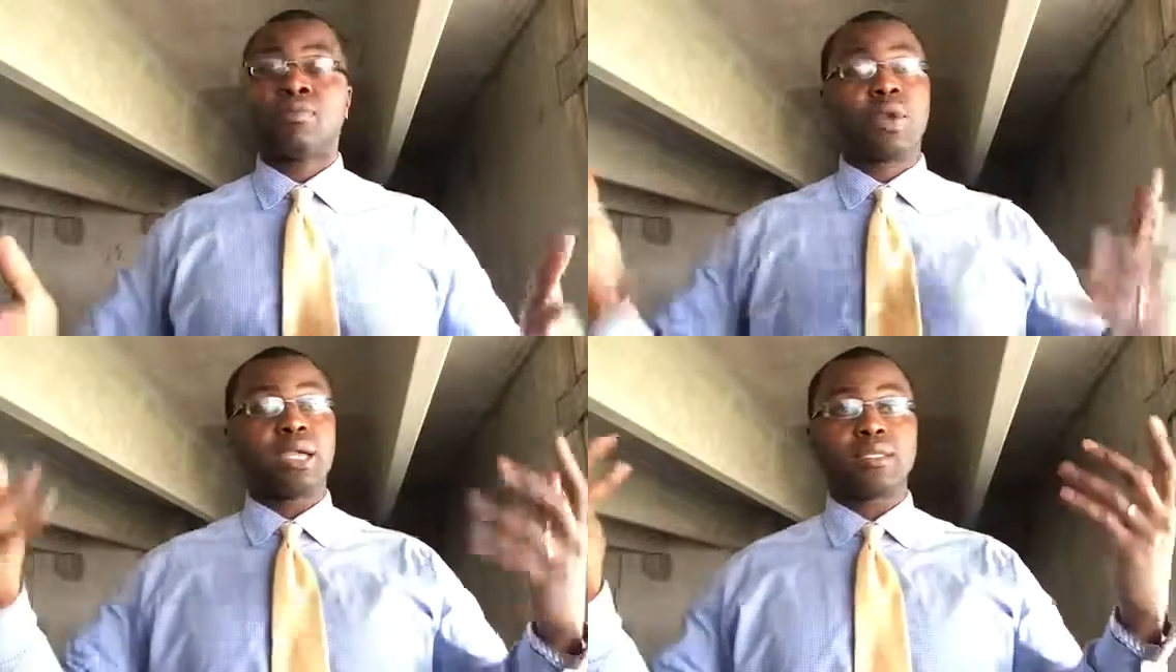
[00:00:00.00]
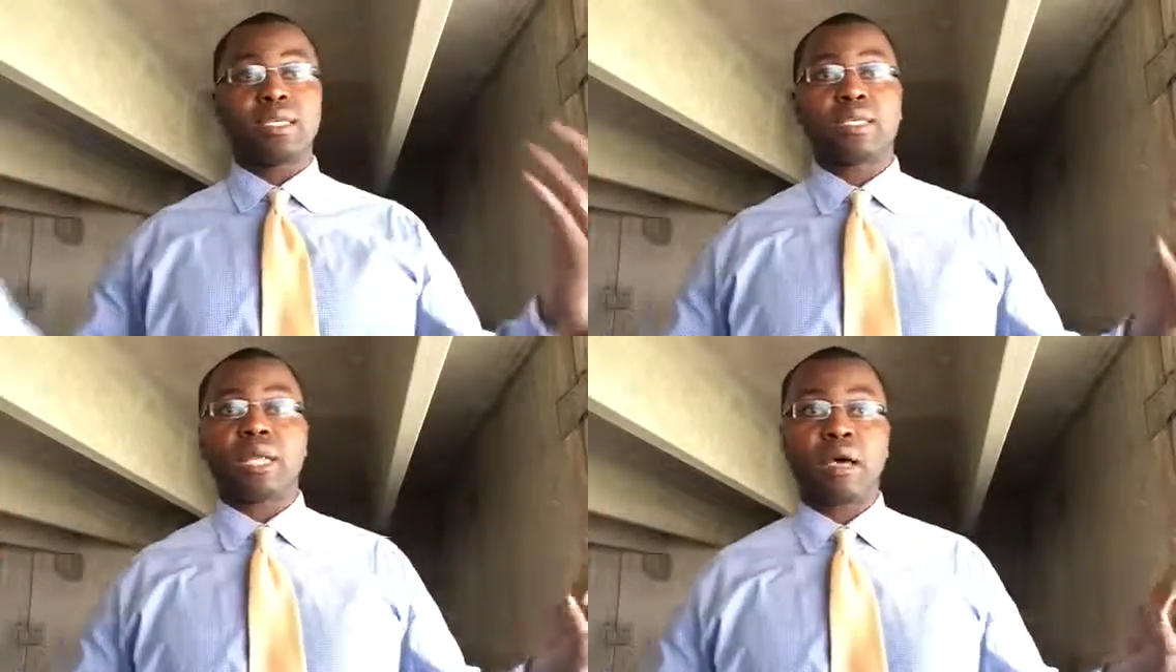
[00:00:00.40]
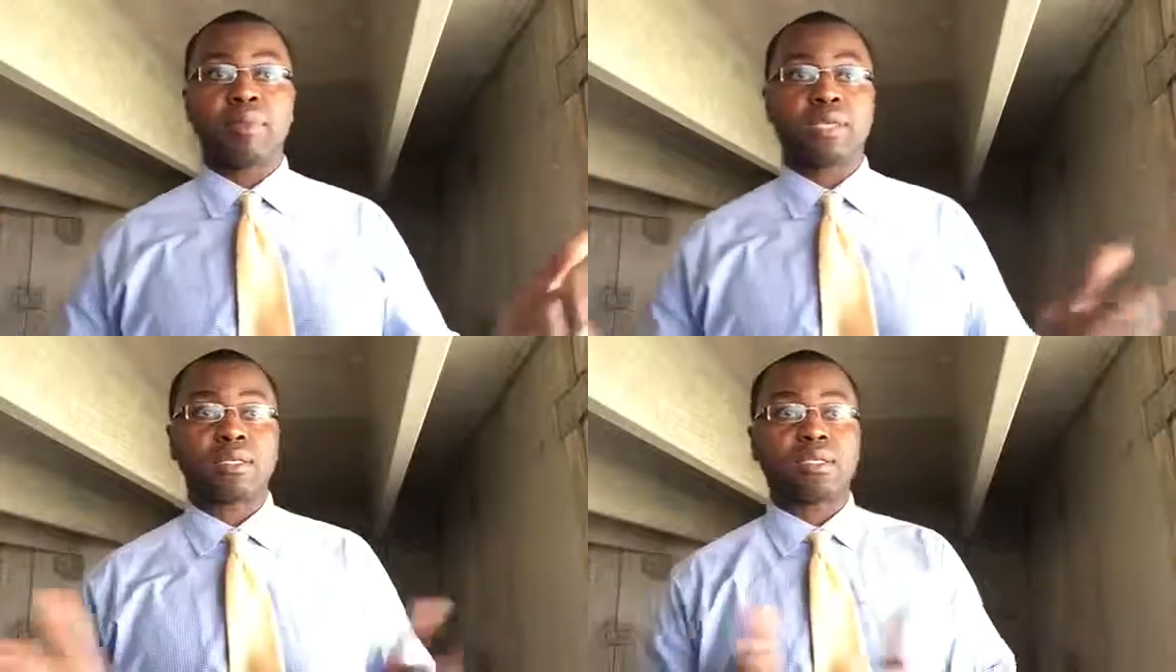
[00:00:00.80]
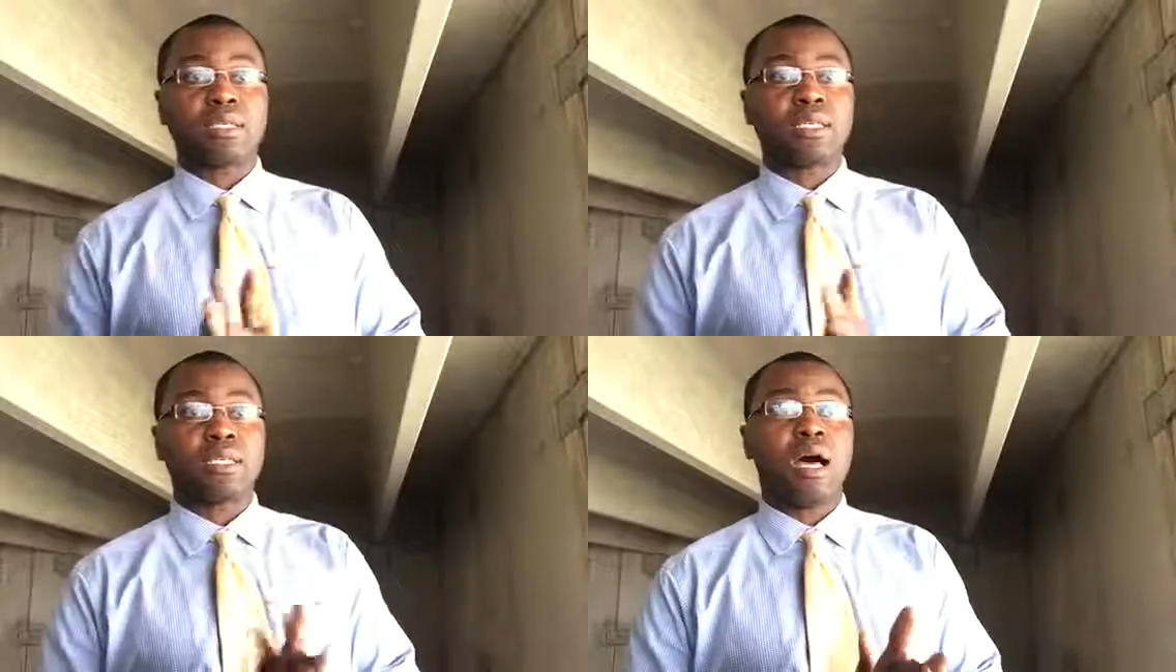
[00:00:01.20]
raise
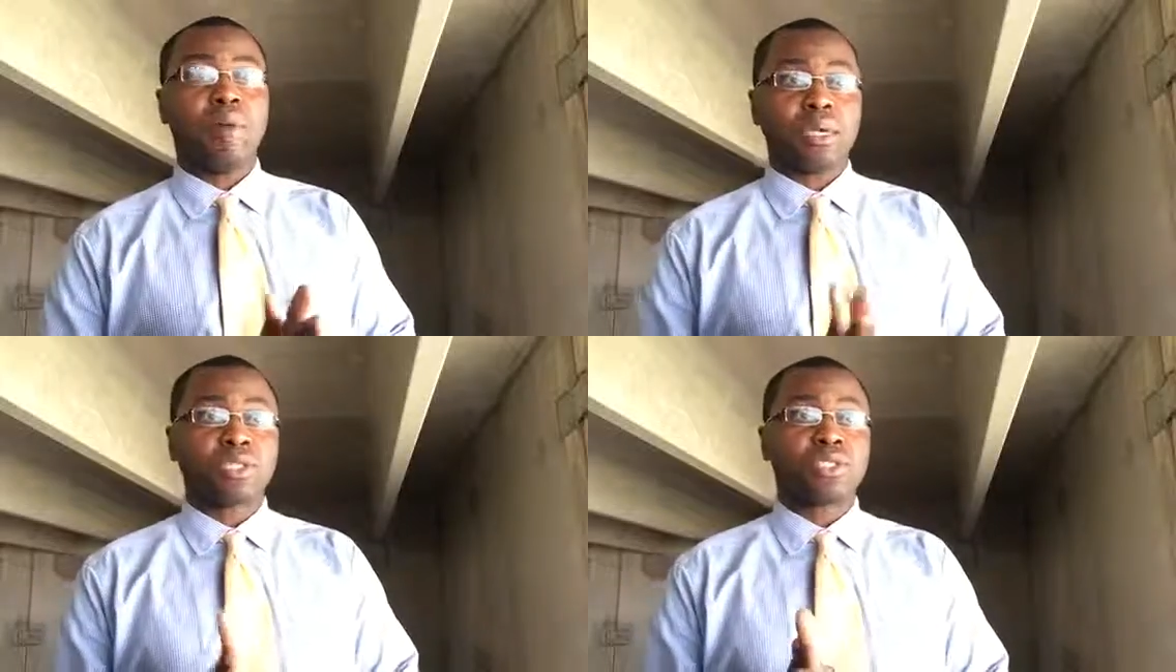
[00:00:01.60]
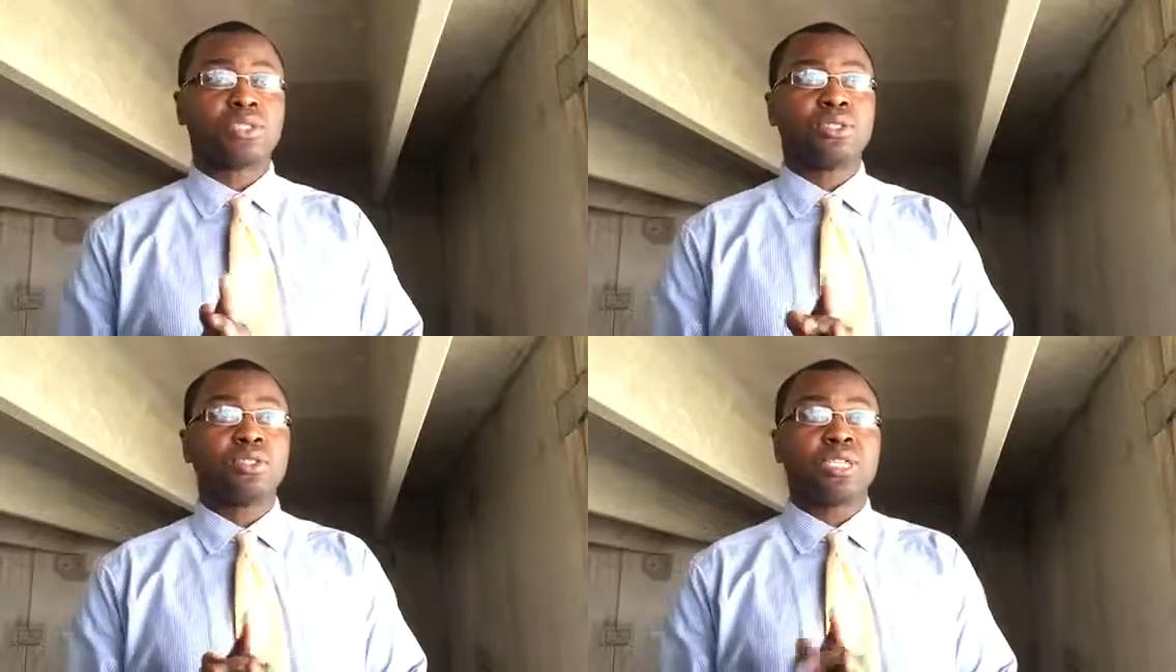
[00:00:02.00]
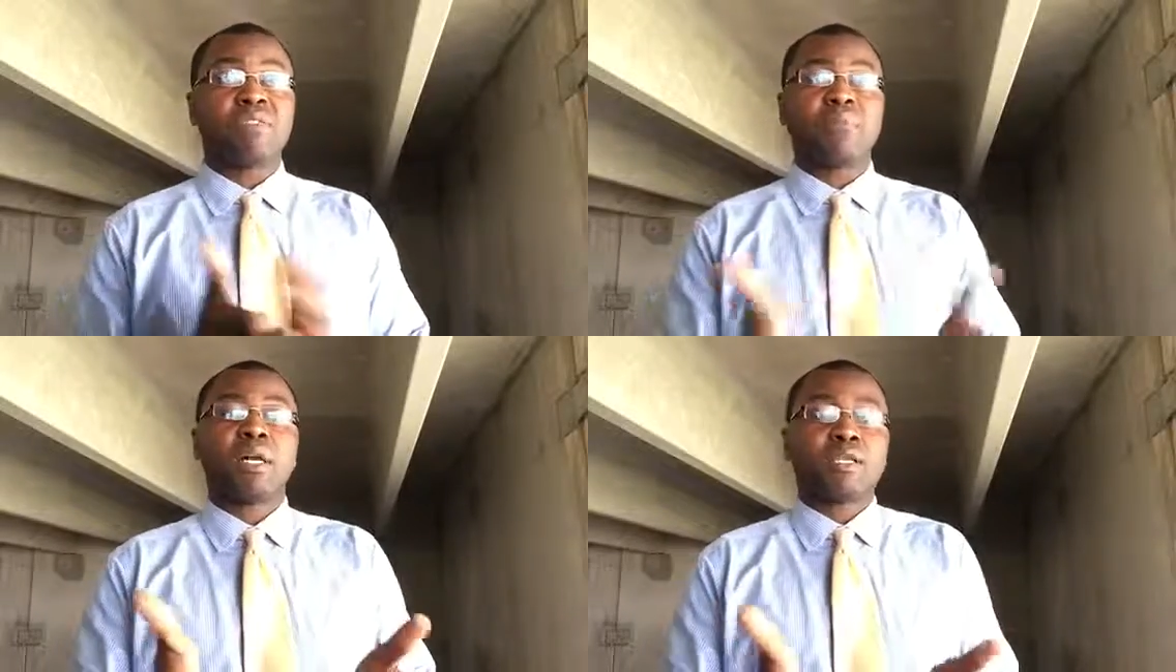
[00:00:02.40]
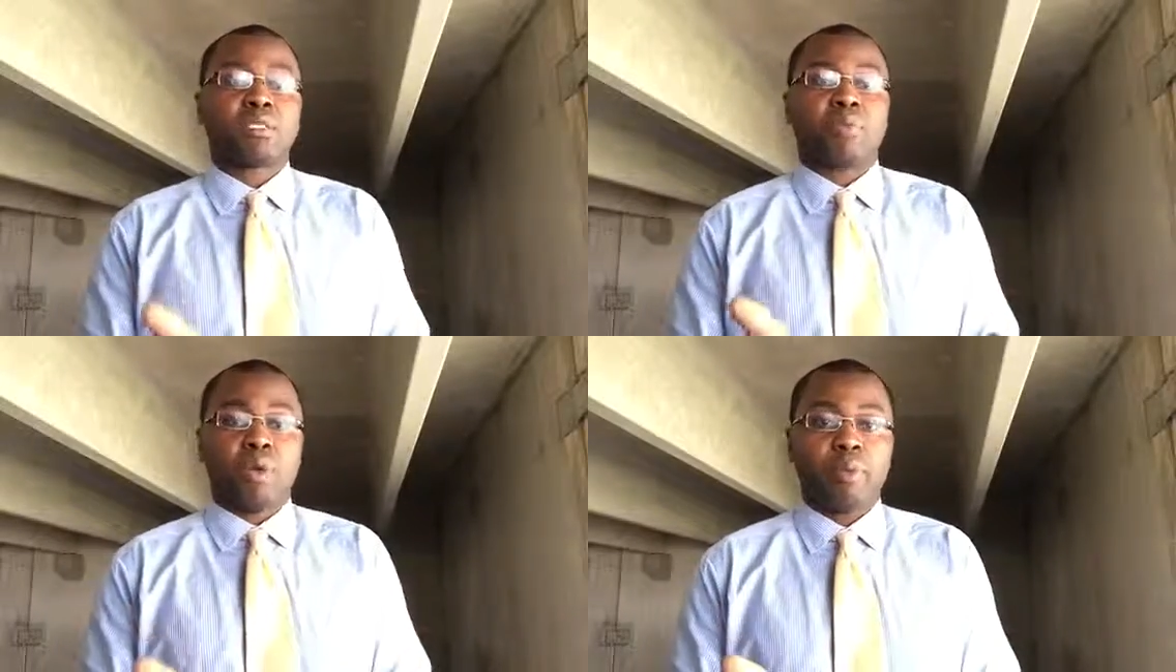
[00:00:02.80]
economics, give money
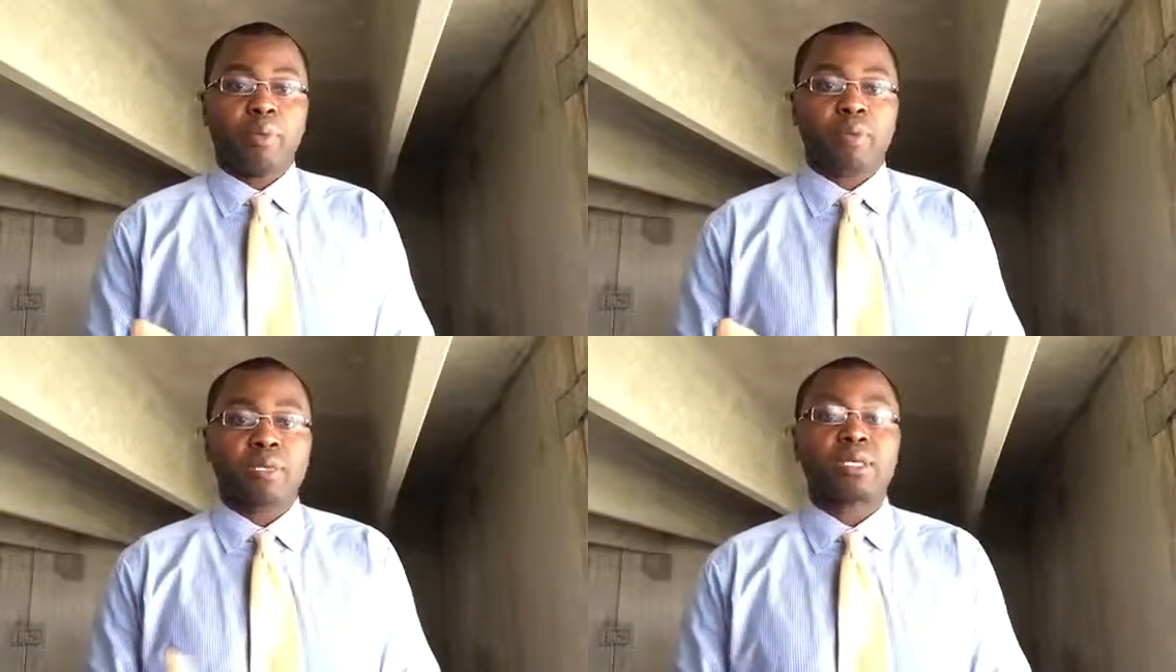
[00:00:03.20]
to poor people.